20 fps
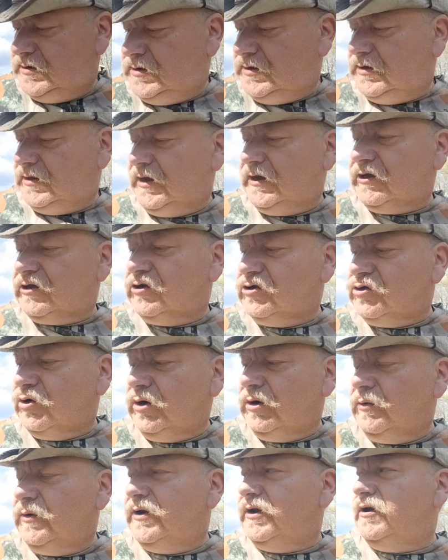Like the
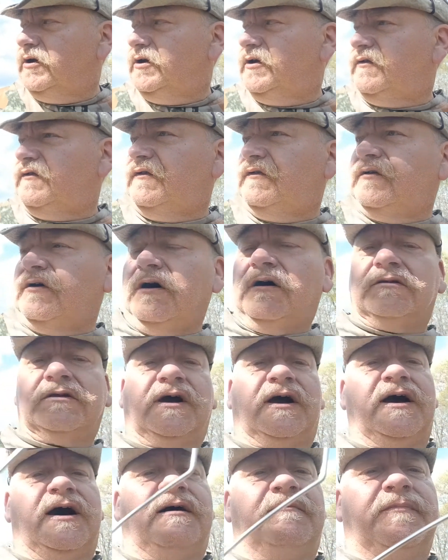short one here, this is called the
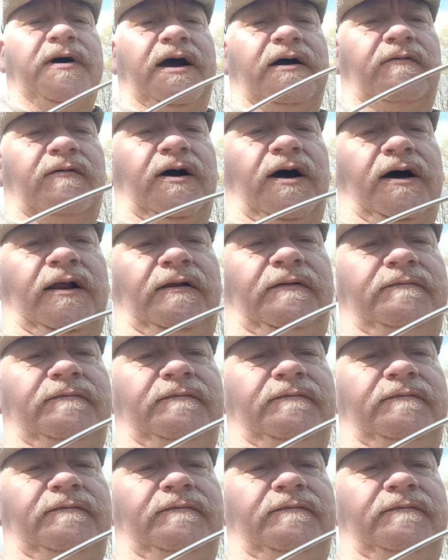combat rod.